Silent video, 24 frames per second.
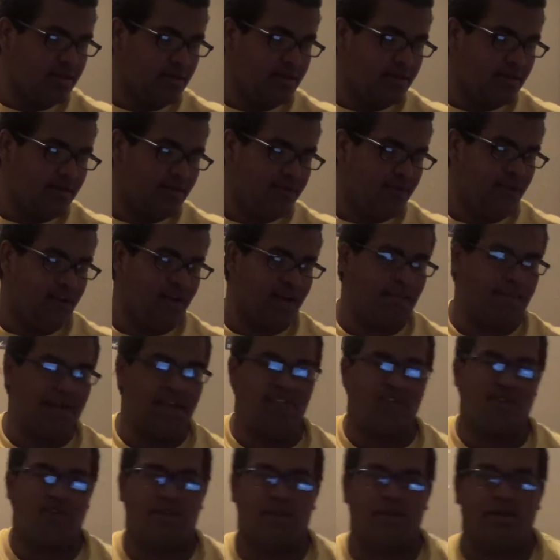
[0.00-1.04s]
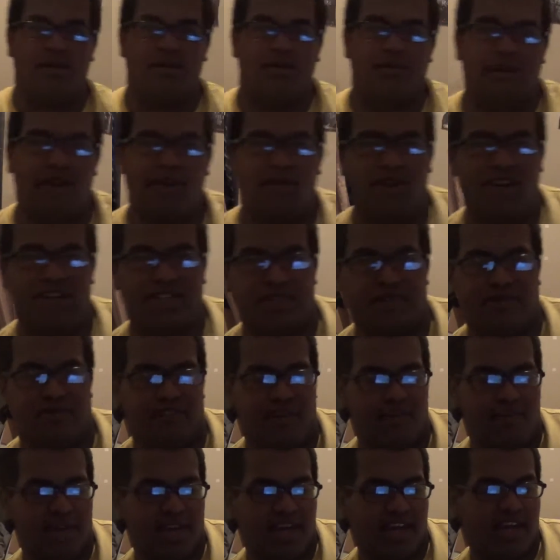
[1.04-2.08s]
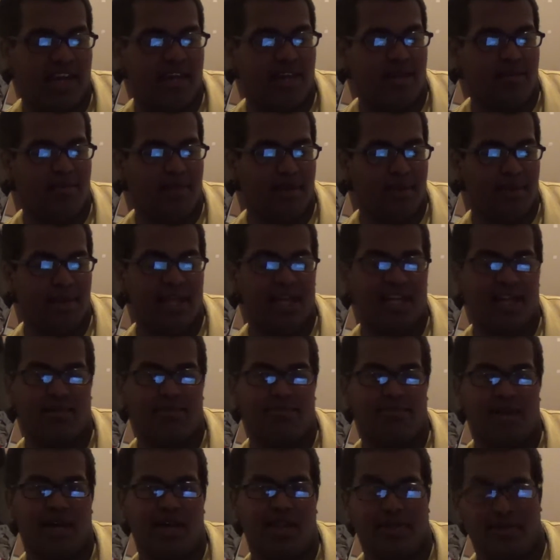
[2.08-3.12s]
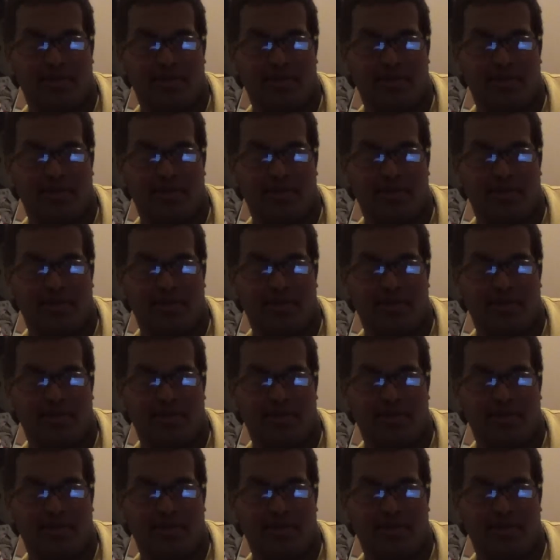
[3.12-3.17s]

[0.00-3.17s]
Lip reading: Fuck, I may watch this film again in maybe like a month,